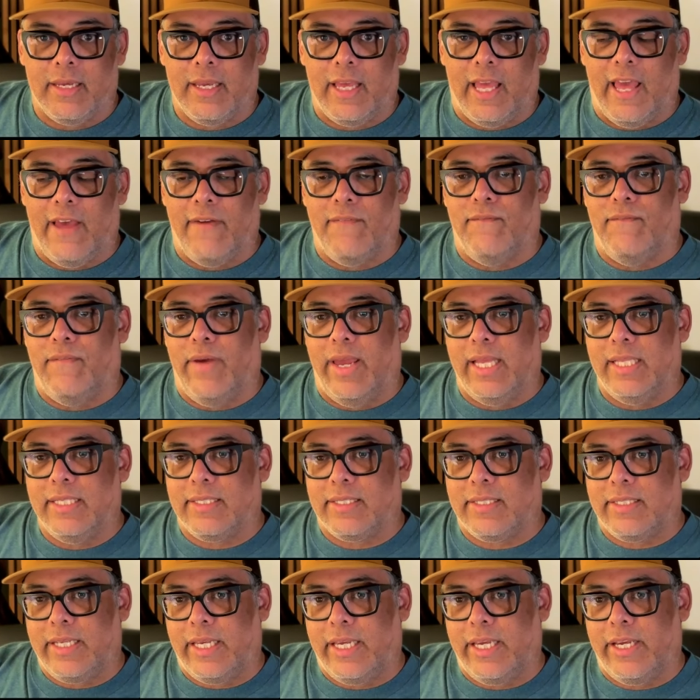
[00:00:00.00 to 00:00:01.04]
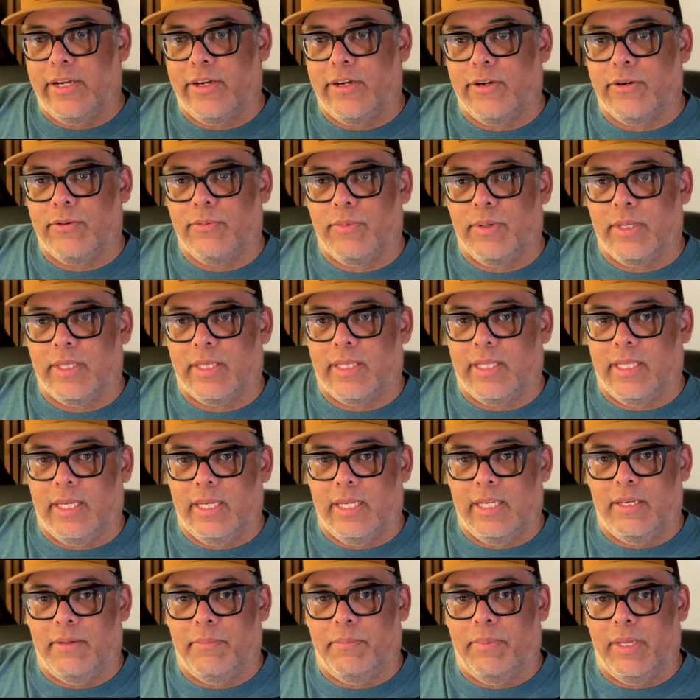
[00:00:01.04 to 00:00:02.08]
events here with the
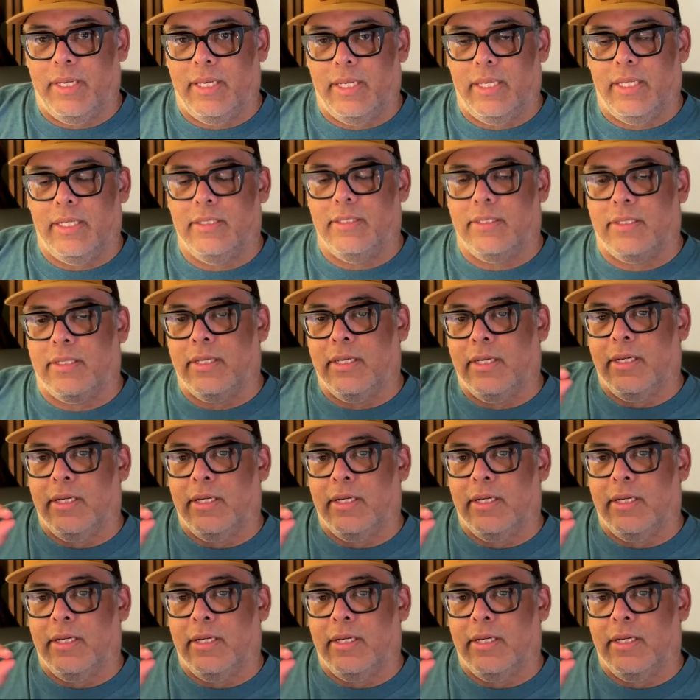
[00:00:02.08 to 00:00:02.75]
independent,